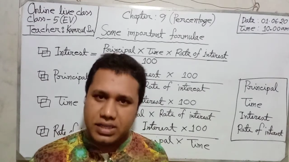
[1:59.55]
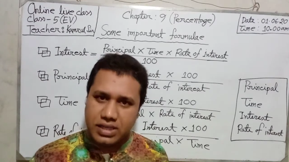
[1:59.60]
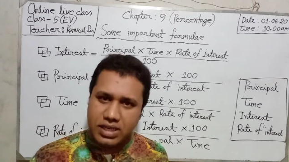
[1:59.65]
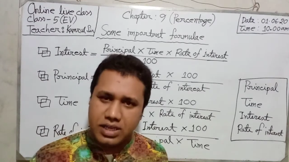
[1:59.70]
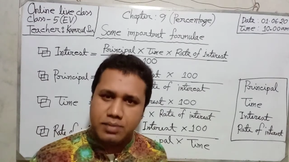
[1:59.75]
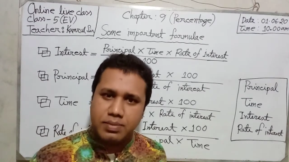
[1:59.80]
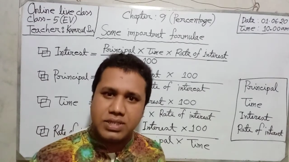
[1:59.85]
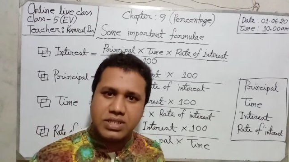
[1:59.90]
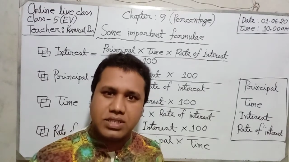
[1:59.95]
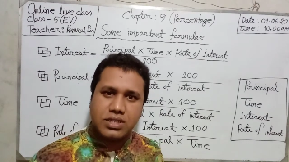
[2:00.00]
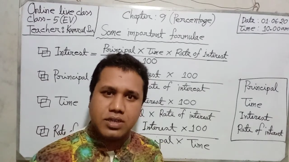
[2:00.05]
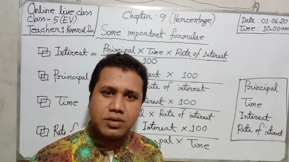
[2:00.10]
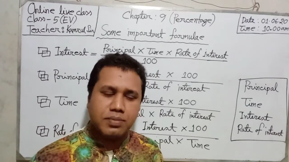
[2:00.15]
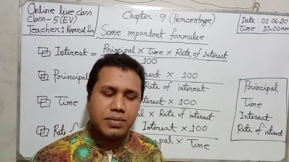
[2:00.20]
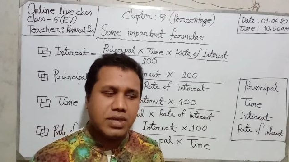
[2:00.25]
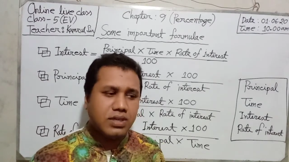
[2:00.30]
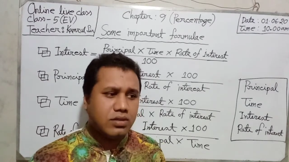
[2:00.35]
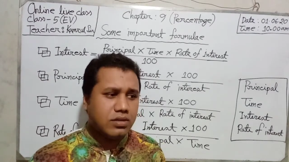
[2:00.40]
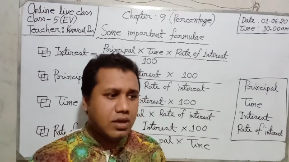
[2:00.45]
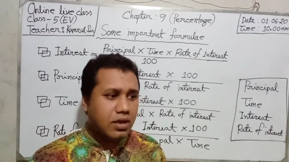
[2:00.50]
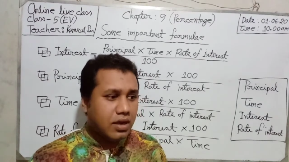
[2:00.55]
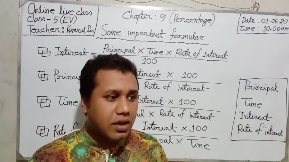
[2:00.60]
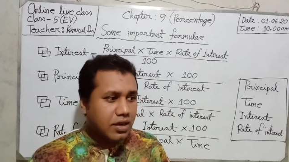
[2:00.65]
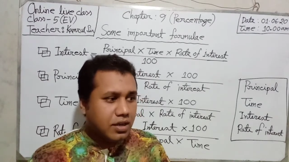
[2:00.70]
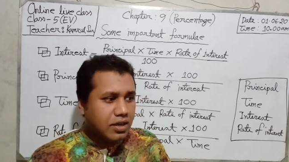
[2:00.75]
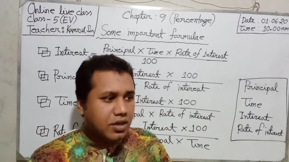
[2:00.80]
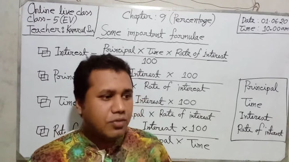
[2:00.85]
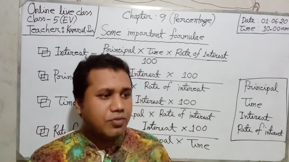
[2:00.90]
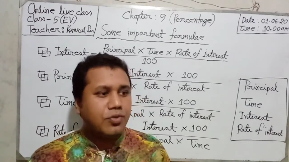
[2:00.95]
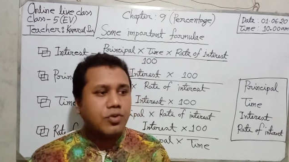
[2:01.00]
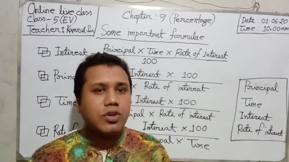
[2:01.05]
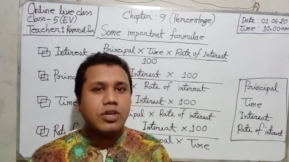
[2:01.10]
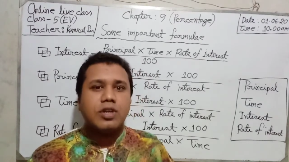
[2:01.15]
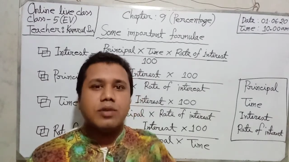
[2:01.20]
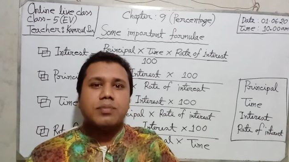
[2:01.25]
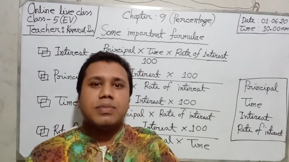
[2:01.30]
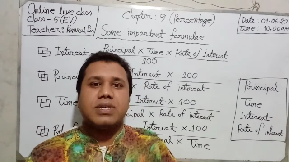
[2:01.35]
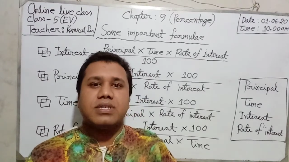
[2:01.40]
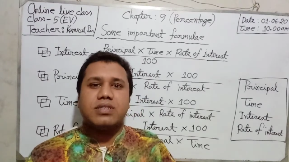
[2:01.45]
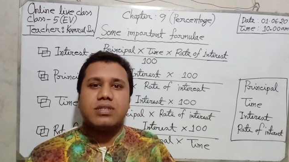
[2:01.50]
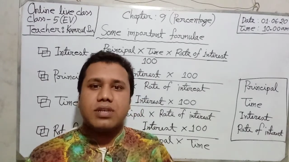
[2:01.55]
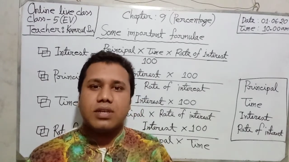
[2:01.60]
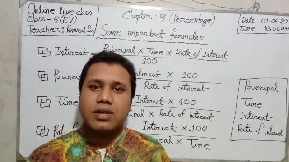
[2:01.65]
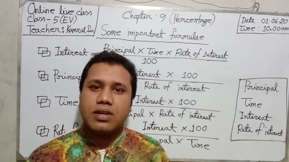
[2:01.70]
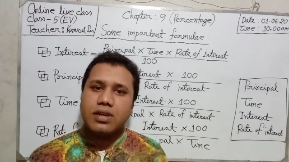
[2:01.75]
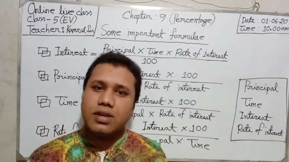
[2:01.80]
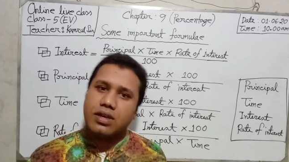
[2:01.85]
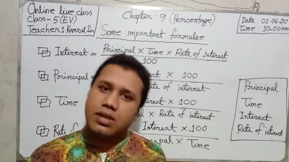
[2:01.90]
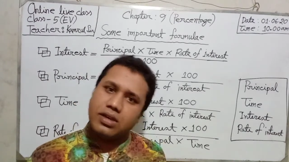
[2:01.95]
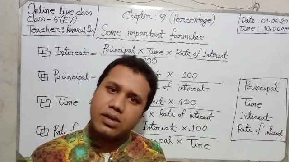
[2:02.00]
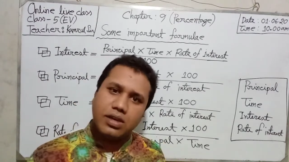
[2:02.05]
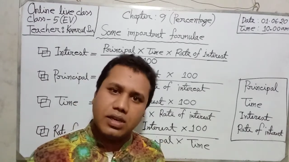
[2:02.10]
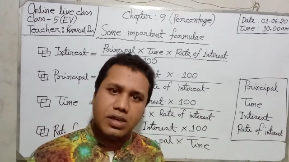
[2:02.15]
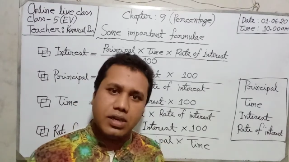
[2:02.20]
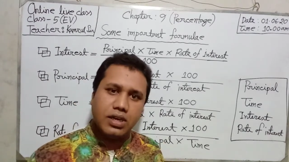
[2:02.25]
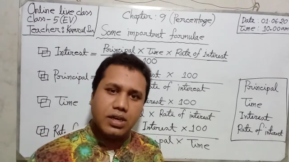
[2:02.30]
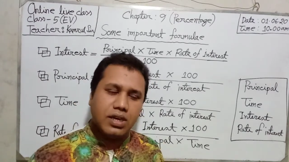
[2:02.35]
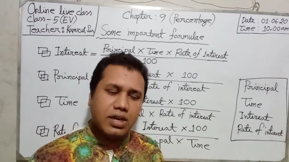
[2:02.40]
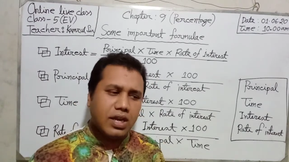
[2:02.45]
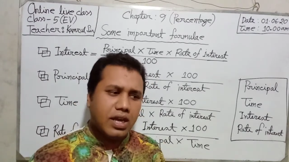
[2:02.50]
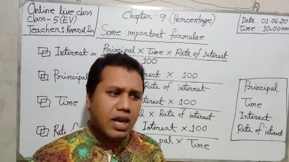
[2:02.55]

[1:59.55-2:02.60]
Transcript: Invested means if you invest in